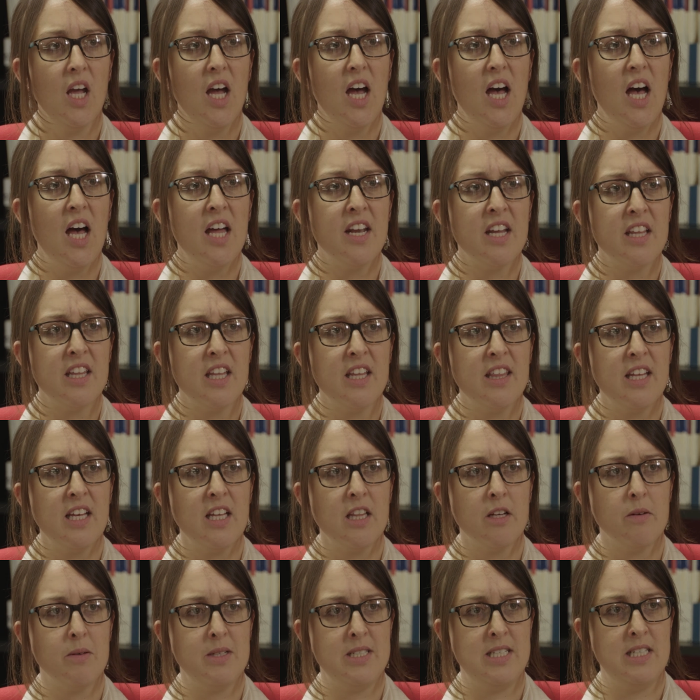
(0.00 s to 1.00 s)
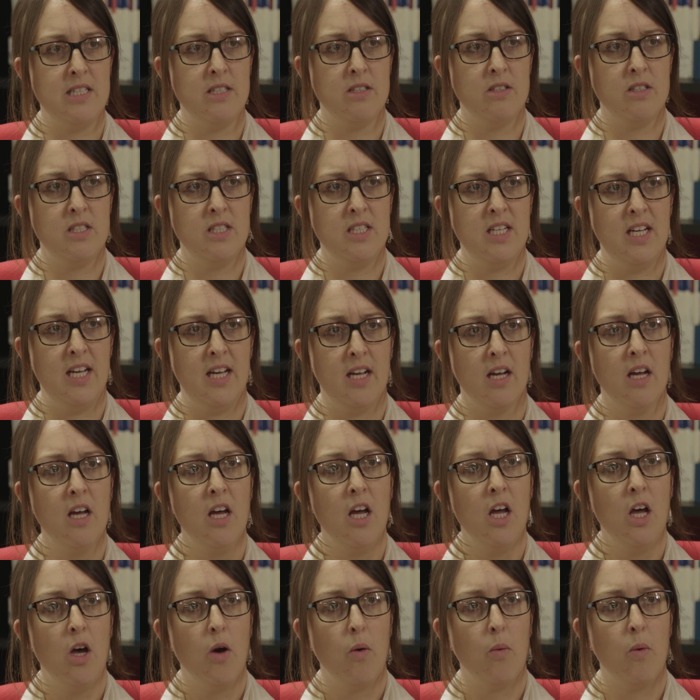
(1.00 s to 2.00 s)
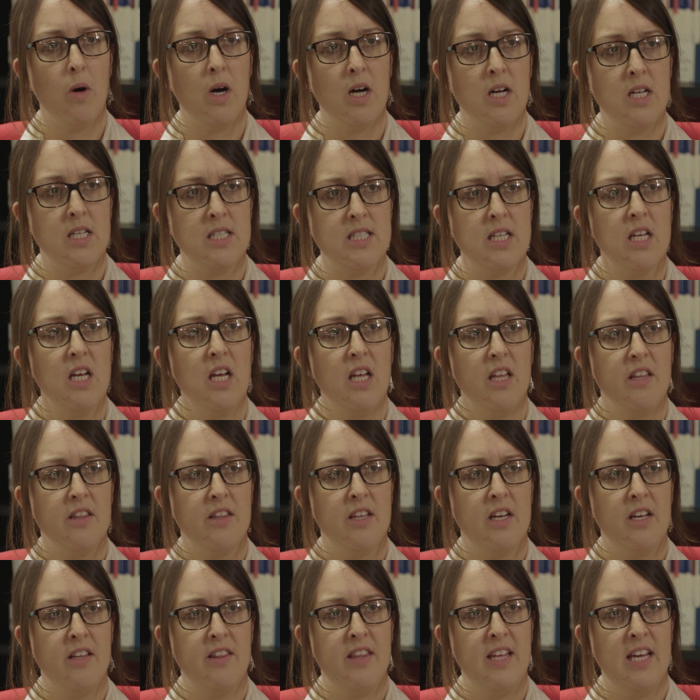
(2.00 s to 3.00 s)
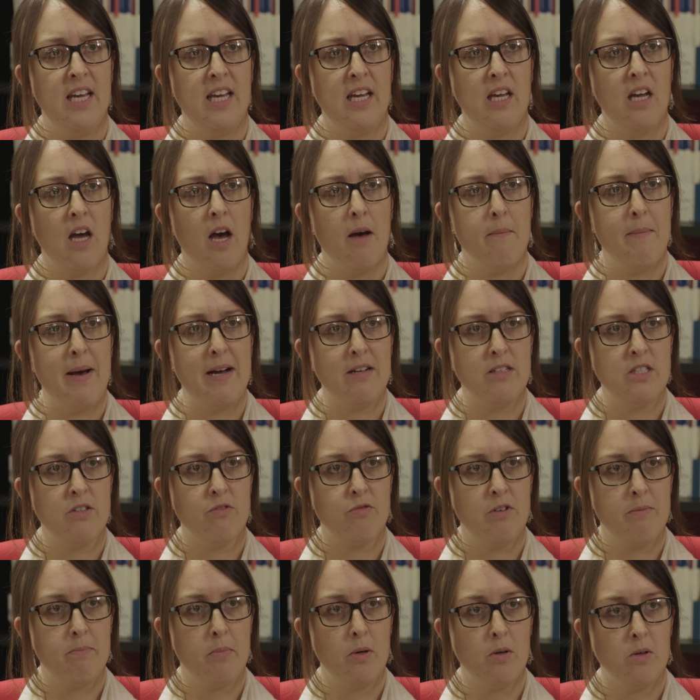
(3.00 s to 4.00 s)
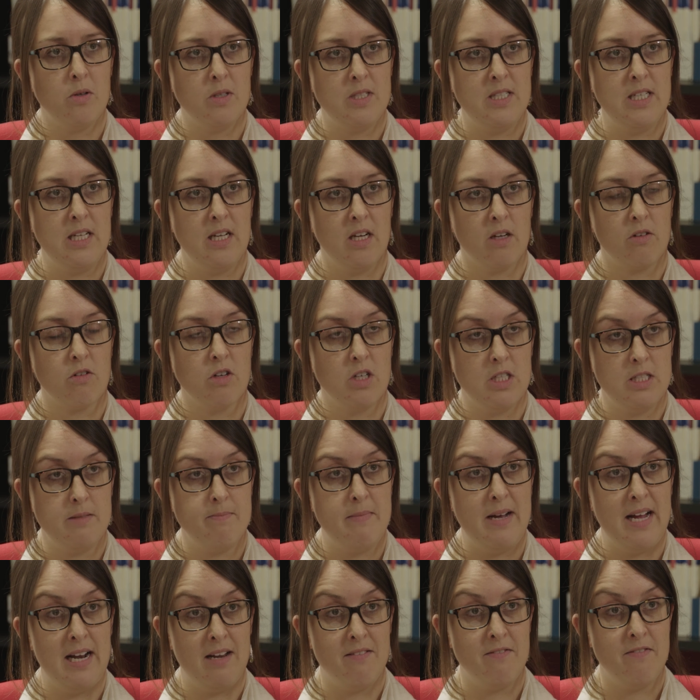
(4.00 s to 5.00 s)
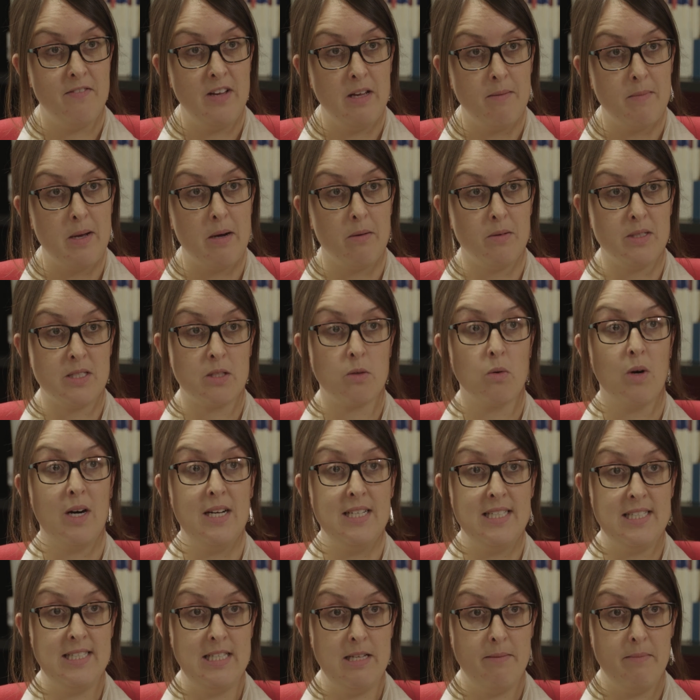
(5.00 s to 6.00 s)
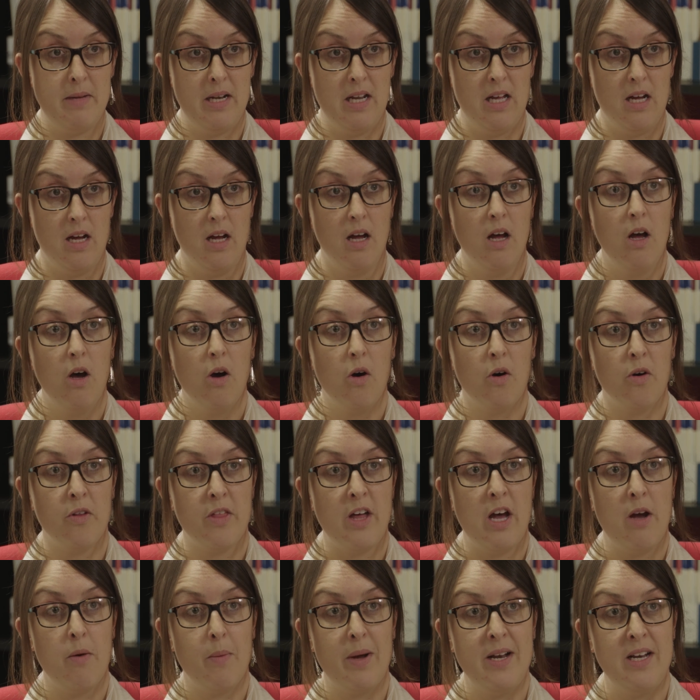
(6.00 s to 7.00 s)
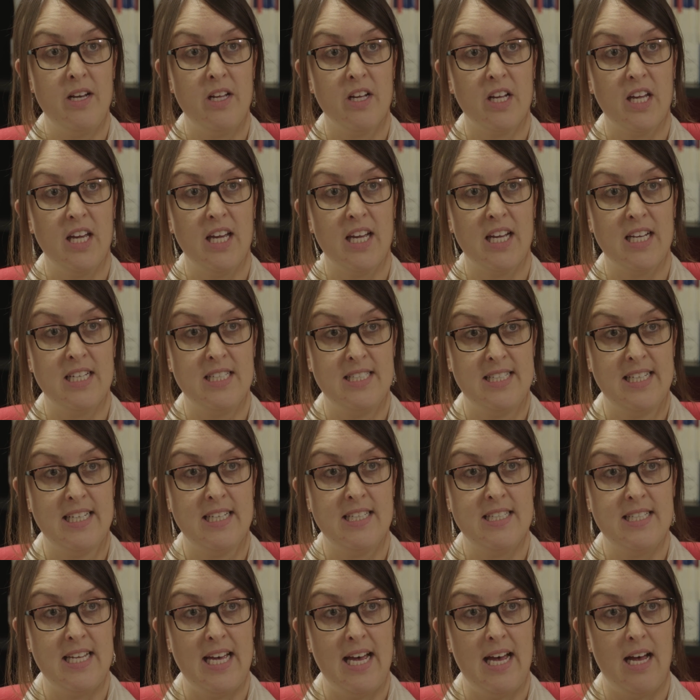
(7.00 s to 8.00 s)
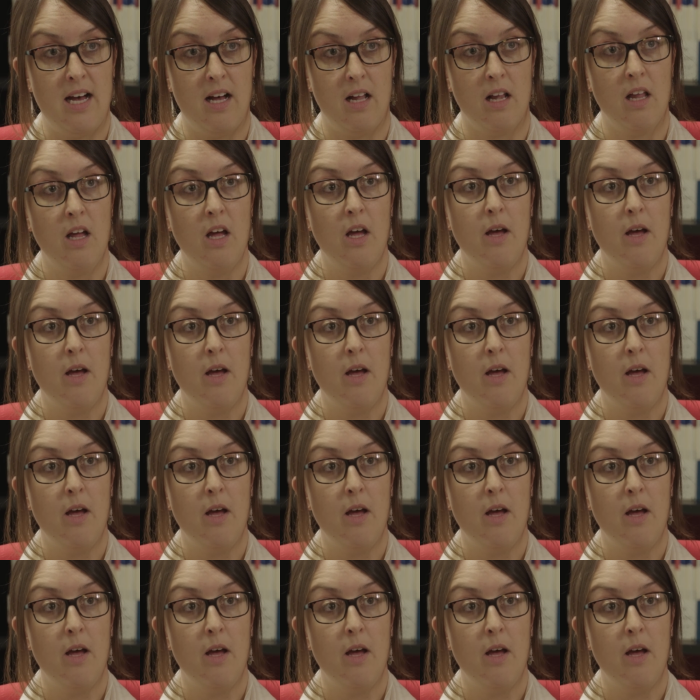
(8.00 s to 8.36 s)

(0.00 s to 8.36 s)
Another thing that was interesting was that the amount of reporting across male and female was quite similar, although when looking in detail,